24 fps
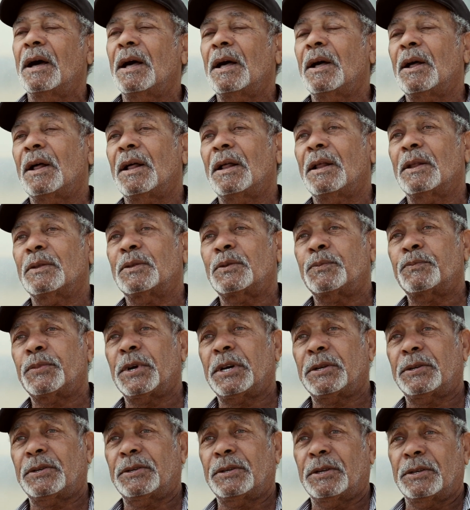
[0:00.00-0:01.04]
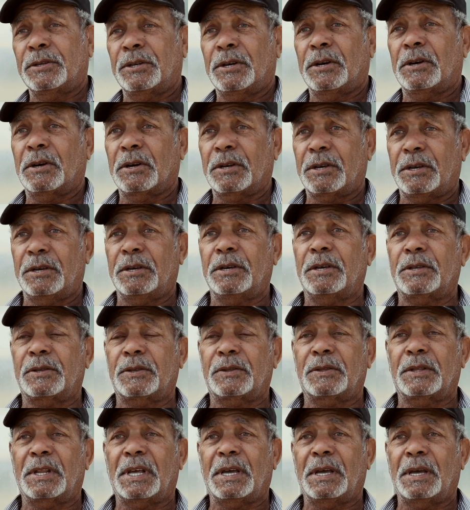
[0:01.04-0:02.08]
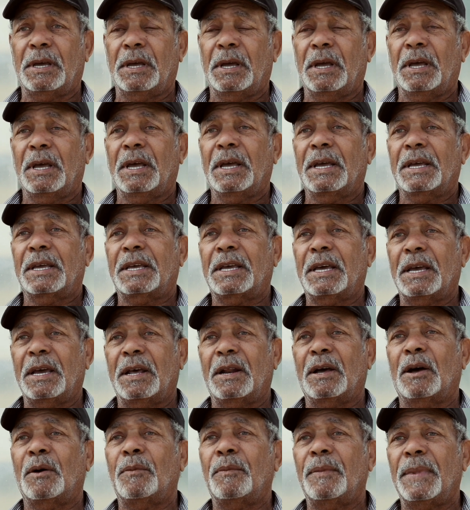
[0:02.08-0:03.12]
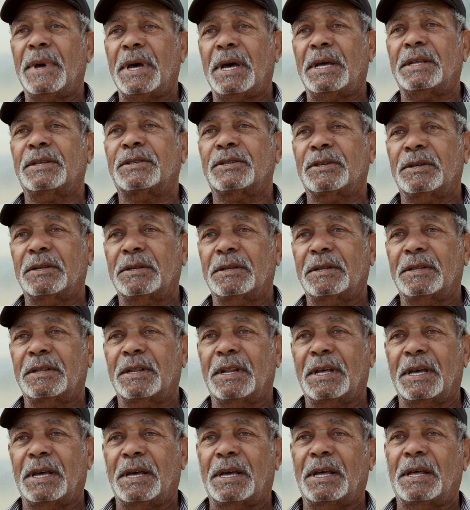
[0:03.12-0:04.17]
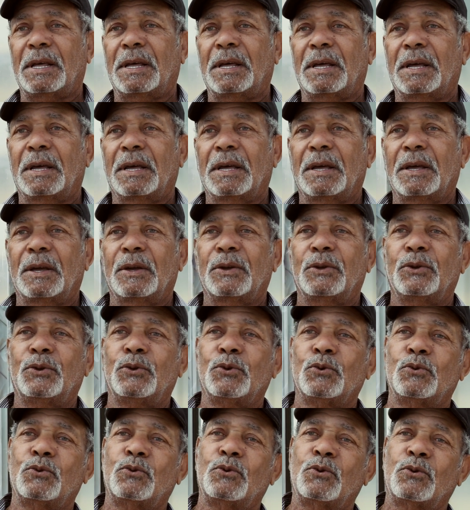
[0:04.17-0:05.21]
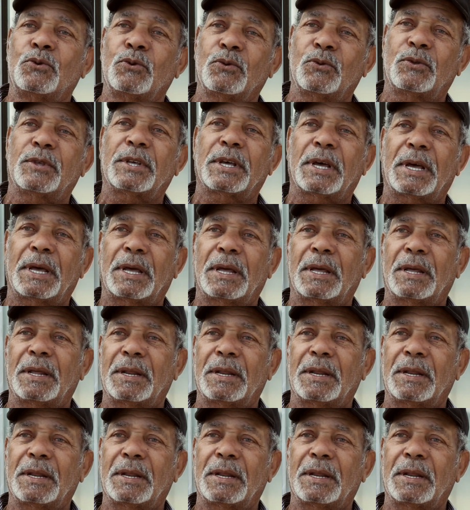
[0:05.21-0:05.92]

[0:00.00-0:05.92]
especially the young kids, they can't imagine that you grew that.